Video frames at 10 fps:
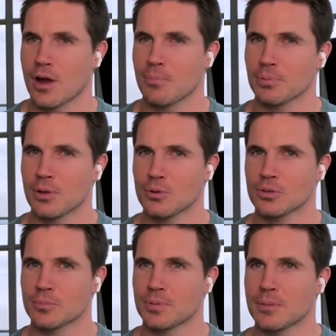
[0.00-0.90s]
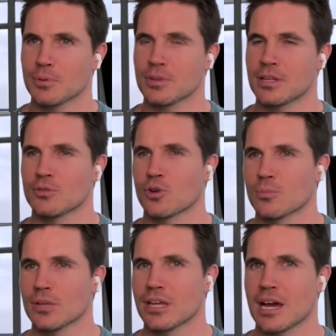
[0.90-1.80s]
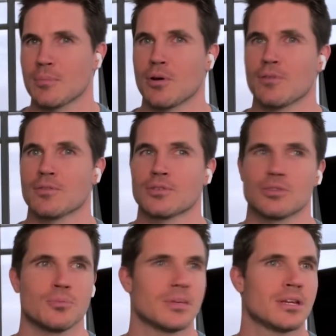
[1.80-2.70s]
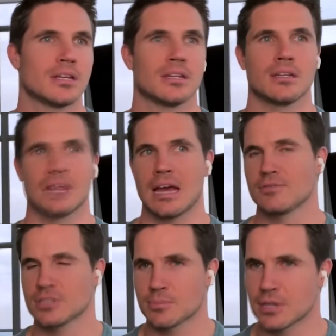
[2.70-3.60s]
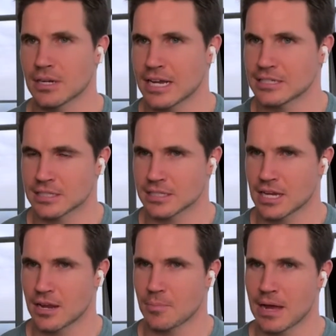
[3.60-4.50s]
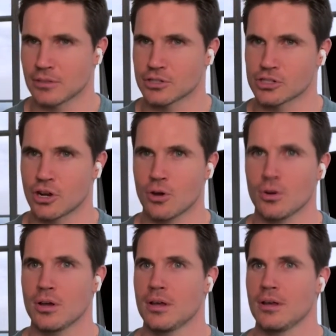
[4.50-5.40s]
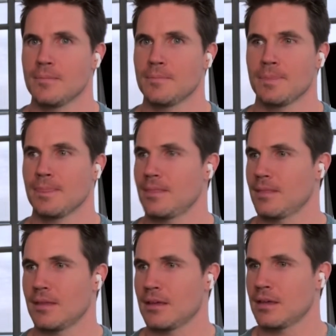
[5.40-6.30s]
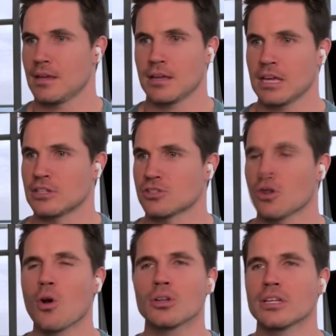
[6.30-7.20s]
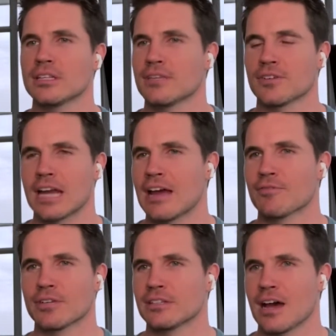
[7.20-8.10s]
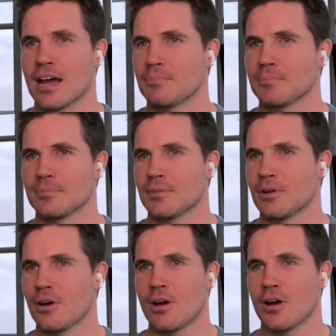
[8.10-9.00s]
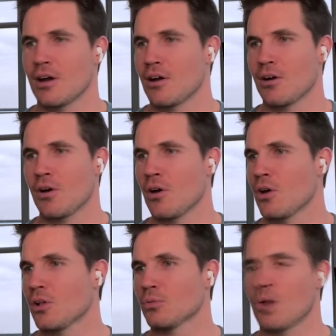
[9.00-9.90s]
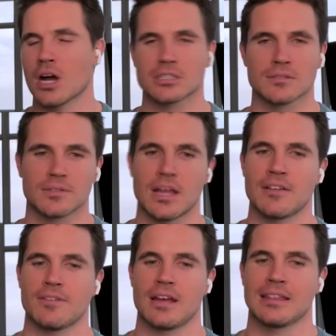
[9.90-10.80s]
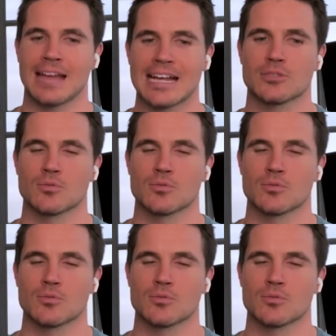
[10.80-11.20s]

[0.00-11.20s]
upload. The people that normally come over to me and have something nice to say about the show, it's totally different every time. Uh, all walks of life, and that's